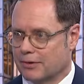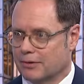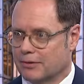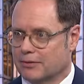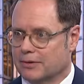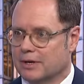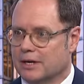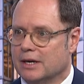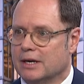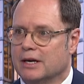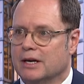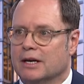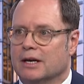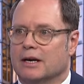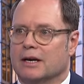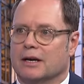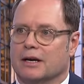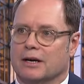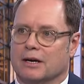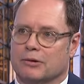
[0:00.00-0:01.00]
in Toronto,
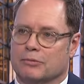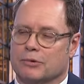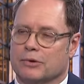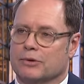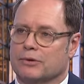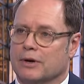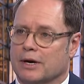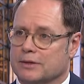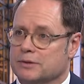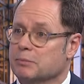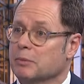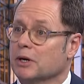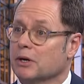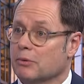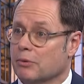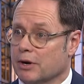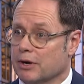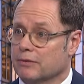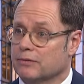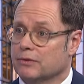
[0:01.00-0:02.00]
where there has
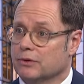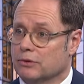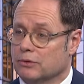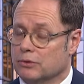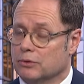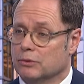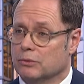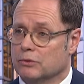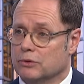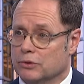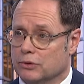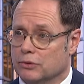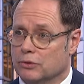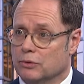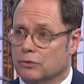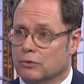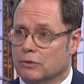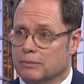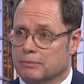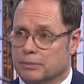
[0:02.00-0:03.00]
been quite a few
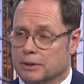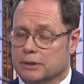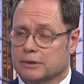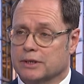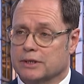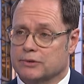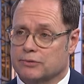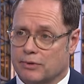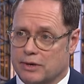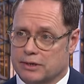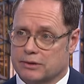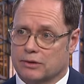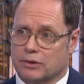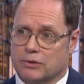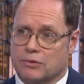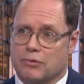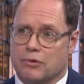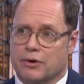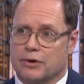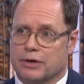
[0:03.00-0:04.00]
new buildings
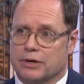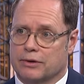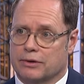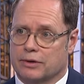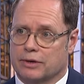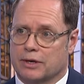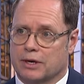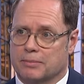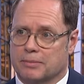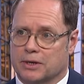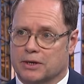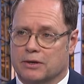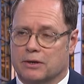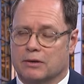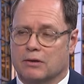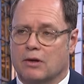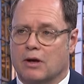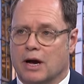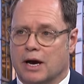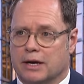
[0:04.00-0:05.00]
right in the core here
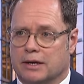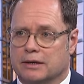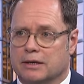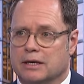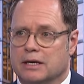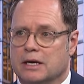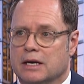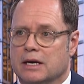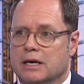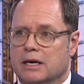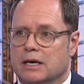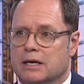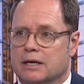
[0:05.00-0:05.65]
coming online.